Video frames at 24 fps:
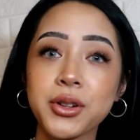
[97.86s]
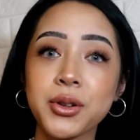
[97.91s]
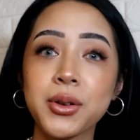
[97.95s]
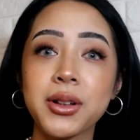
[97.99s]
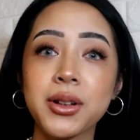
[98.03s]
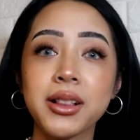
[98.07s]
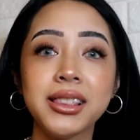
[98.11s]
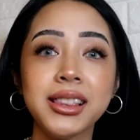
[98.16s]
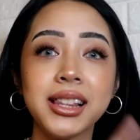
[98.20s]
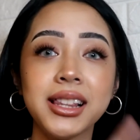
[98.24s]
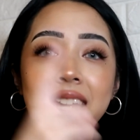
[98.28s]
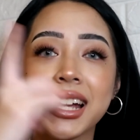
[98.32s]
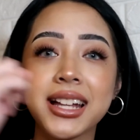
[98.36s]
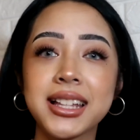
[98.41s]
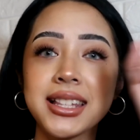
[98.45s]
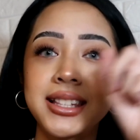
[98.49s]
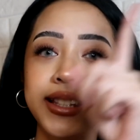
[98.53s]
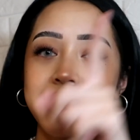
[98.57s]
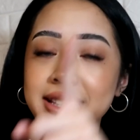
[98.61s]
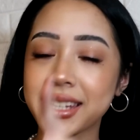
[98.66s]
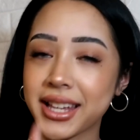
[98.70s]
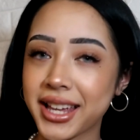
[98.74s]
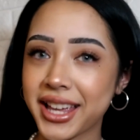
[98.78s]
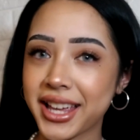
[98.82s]
ado,
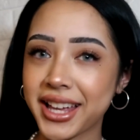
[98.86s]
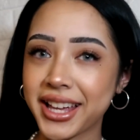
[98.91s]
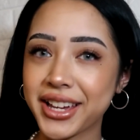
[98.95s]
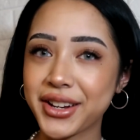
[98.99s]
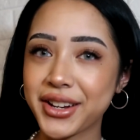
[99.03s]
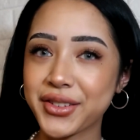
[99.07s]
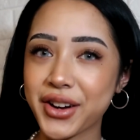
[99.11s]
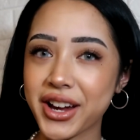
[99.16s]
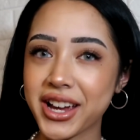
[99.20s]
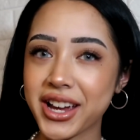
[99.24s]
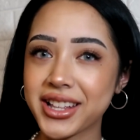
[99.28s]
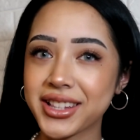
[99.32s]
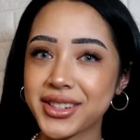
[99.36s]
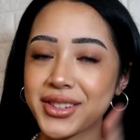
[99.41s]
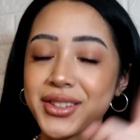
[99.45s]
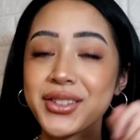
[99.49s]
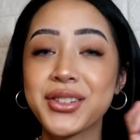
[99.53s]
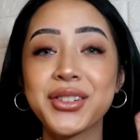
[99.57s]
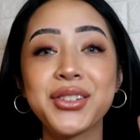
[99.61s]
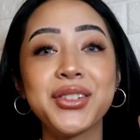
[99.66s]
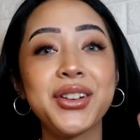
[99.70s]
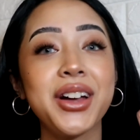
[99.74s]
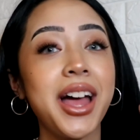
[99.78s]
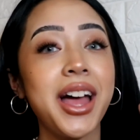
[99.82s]
let's get right
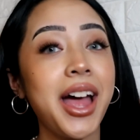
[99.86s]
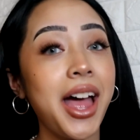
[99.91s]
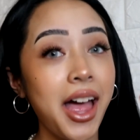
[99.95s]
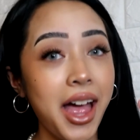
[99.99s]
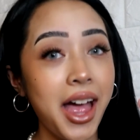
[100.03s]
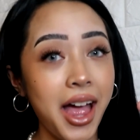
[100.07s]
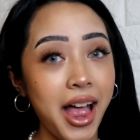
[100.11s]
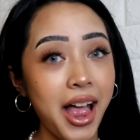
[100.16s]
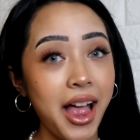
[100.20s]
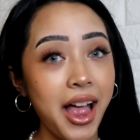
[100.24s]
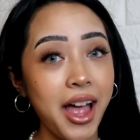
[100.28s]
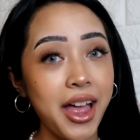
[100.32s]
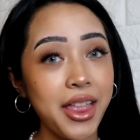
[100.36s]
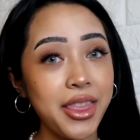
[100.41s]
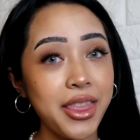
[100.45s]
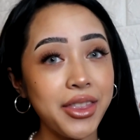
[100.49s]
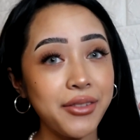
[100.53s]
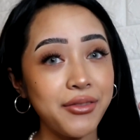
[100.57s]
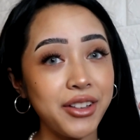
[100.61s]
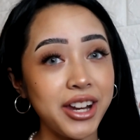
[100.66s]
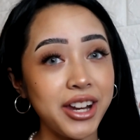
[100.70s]
into the